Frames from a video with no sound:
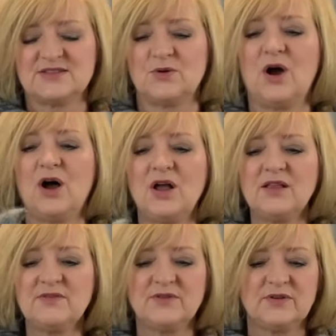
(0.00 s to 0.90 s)
So
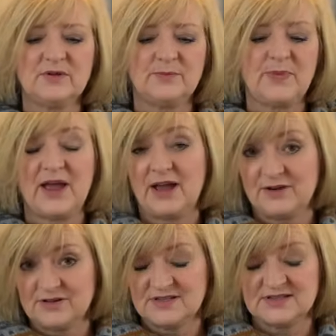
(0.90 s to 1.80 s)
all of the
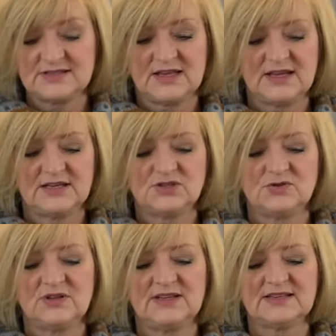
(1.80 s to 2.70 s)
patterns that
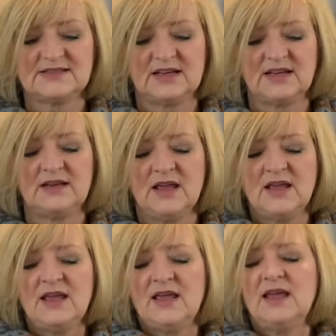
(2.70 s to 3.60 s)
Julie has done
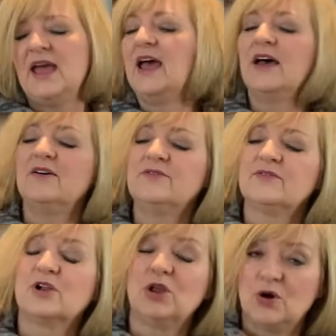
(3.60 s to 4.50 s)
have
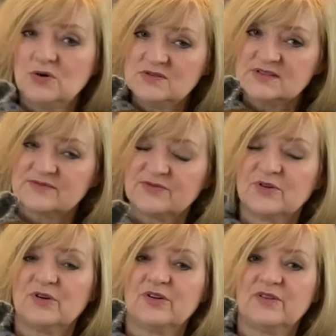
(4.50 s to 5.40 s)
clothes
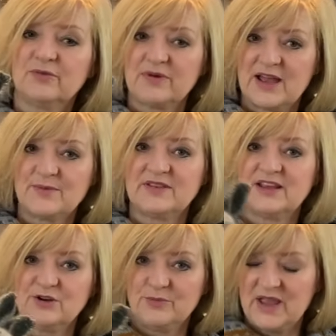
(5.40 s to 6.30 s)
for the rabbit
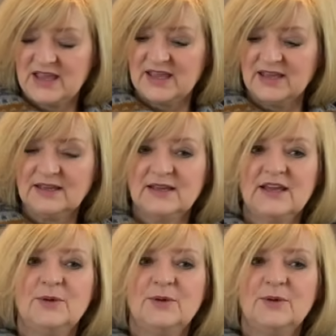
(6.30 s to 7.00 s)
that you're making,